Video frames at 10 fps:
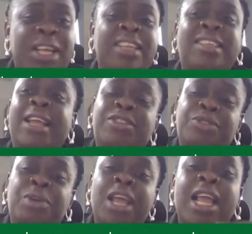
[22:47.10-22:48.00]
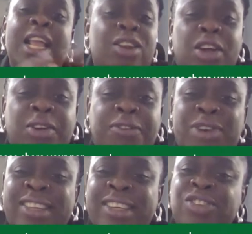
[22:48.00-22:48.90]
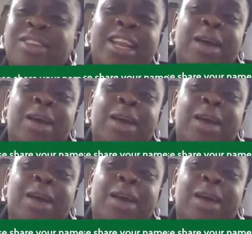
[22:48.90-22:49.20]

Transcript: they could enter into a lot of transactions